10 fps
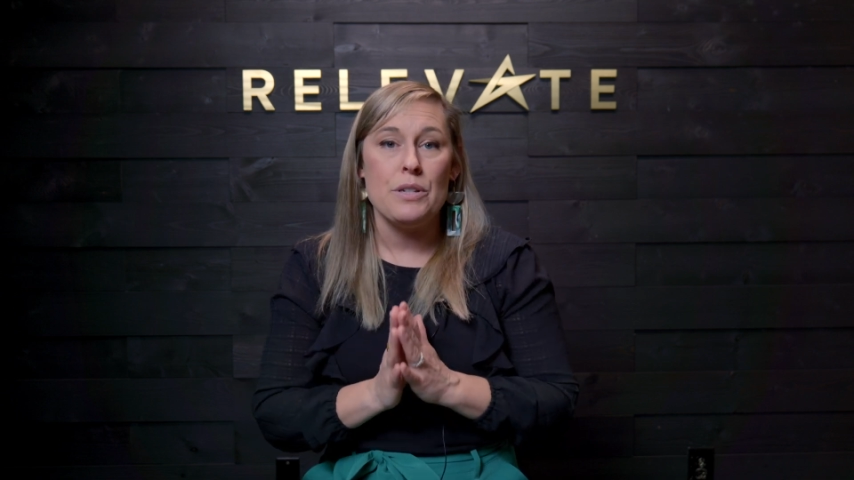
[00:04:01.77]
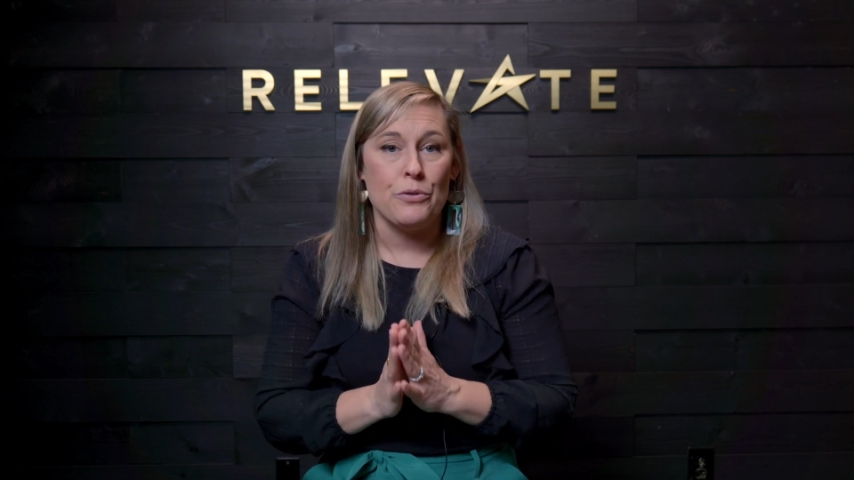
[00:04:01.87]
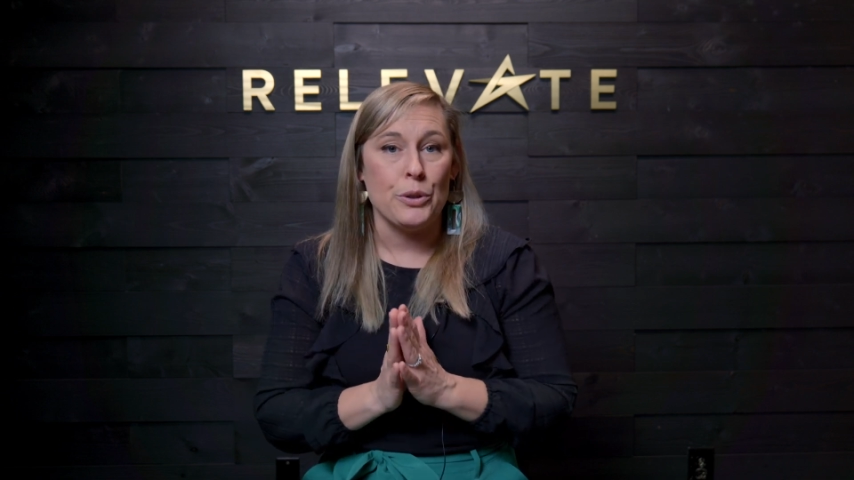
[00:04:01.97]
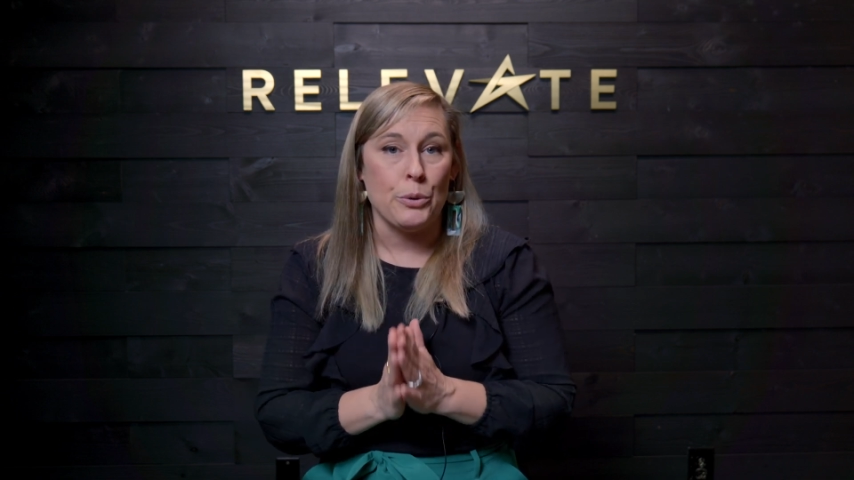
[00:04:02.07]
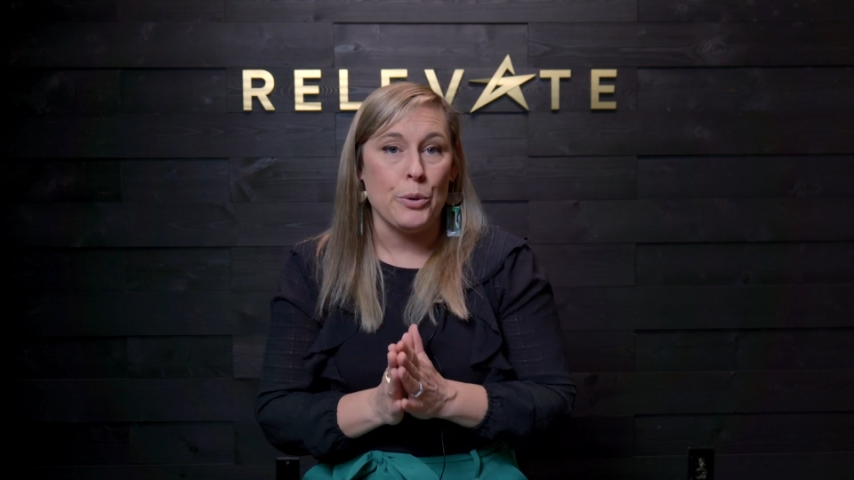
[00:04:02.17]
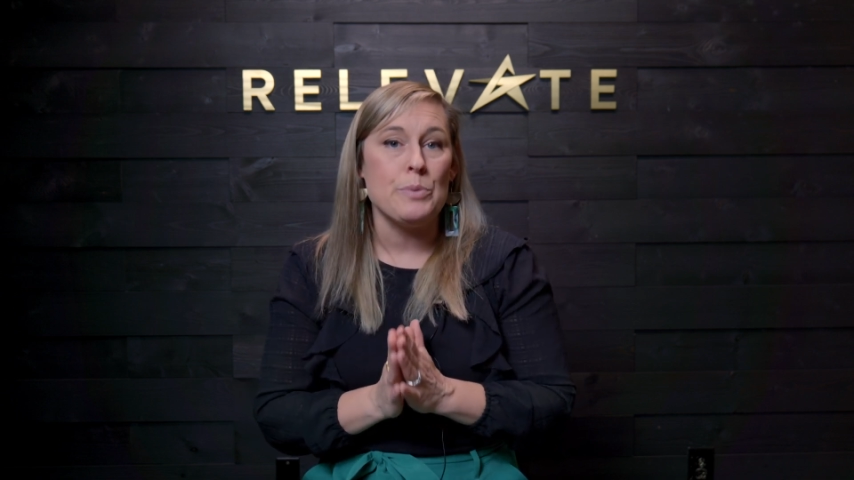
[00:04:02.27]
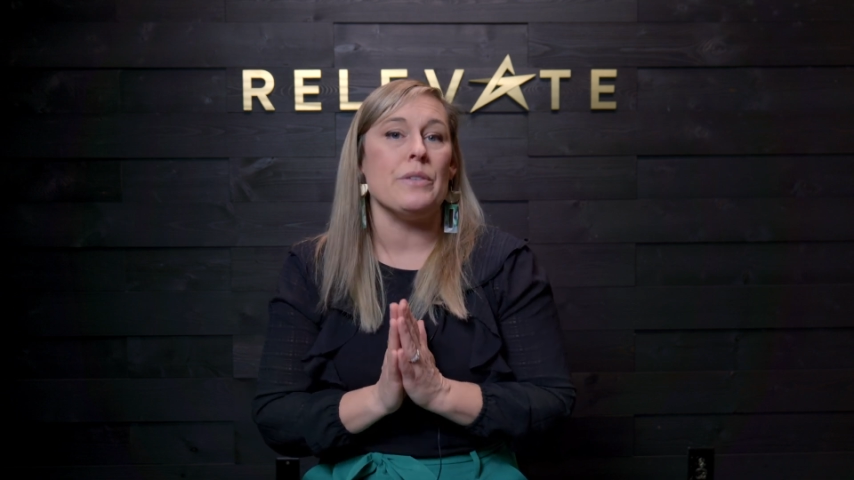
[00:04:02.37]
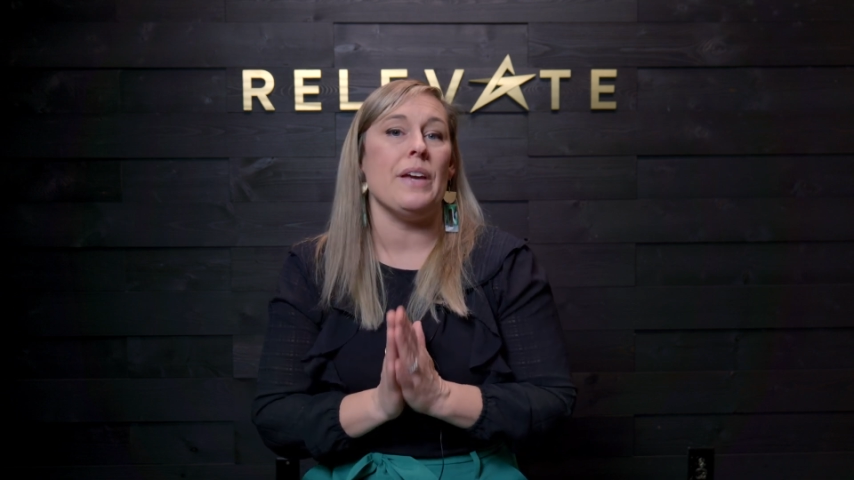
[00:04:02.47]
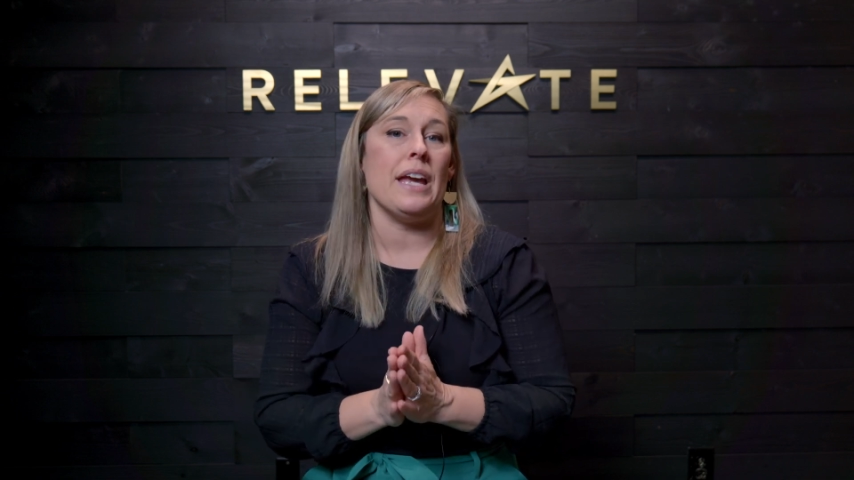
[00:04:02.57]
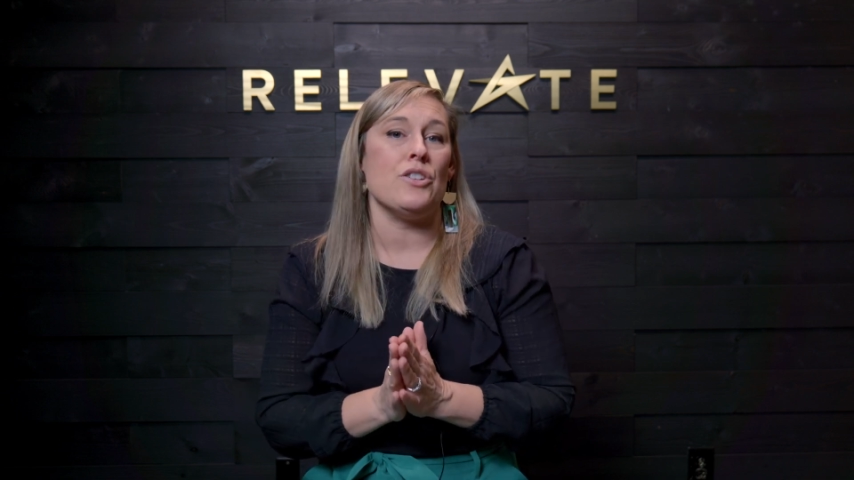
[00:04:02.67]
different groups
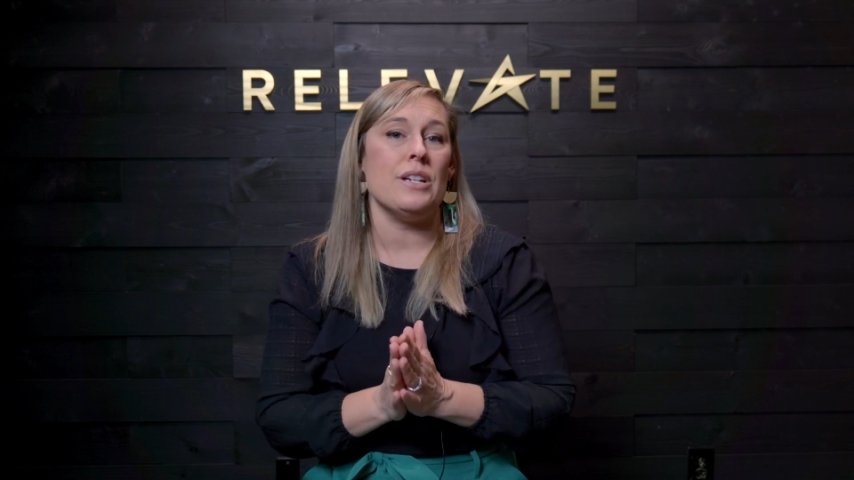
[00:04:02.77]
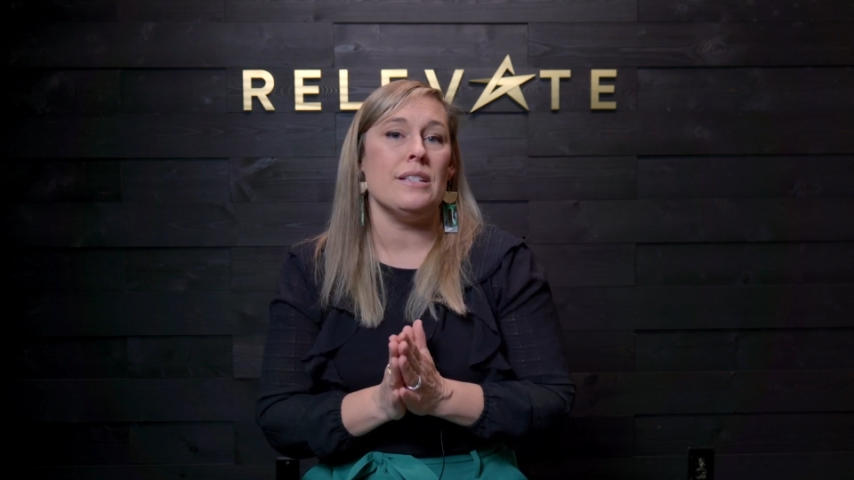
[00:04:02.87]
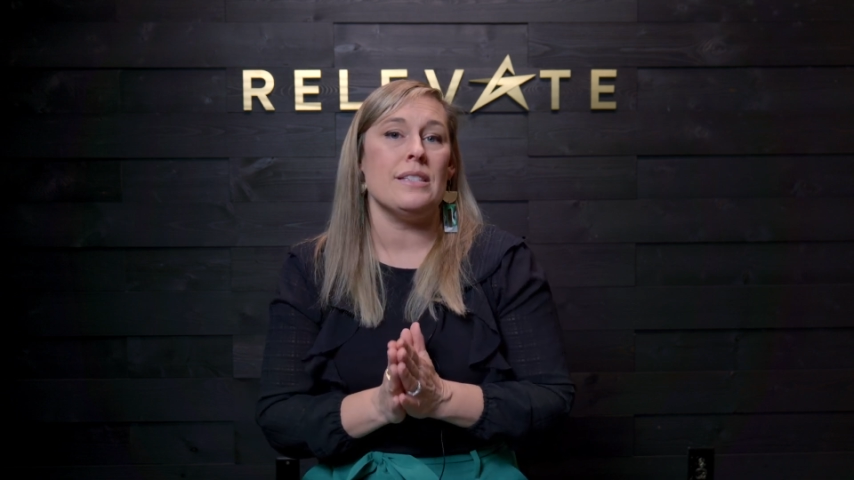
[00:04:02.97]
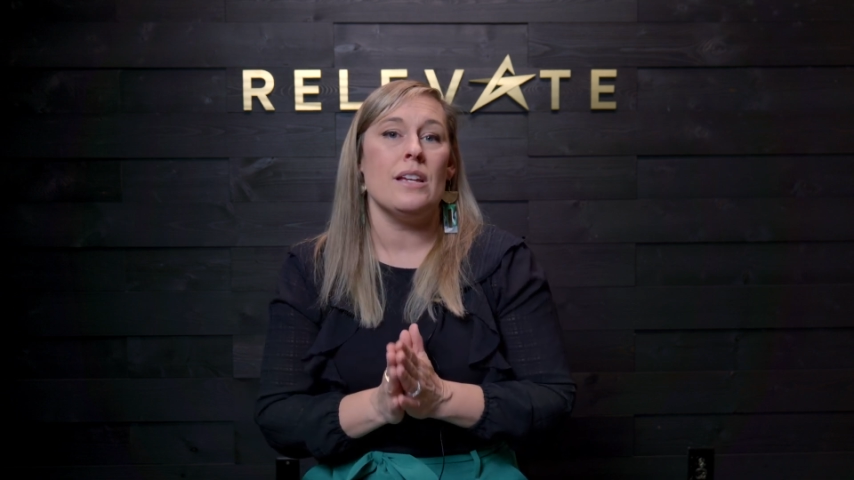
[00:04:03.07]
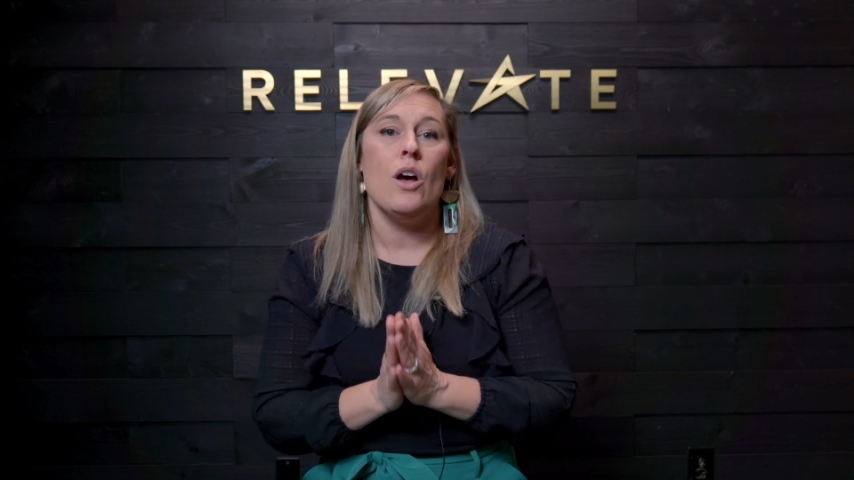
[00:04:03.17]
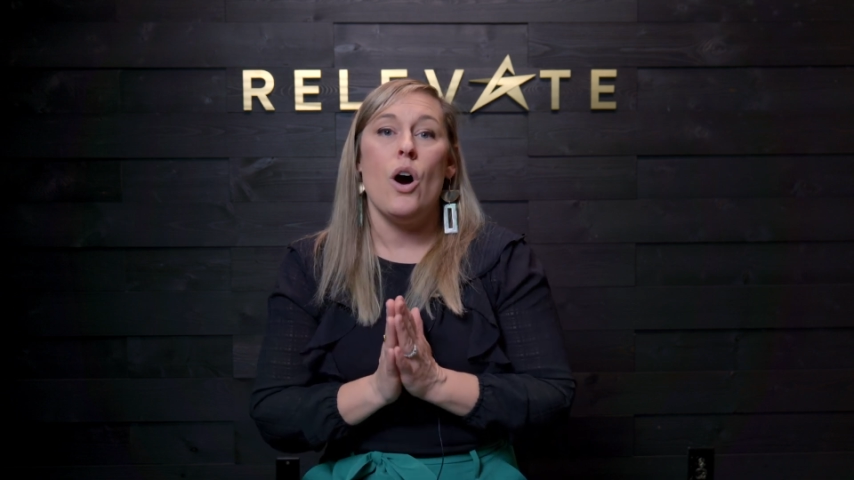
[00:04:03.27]
of agents,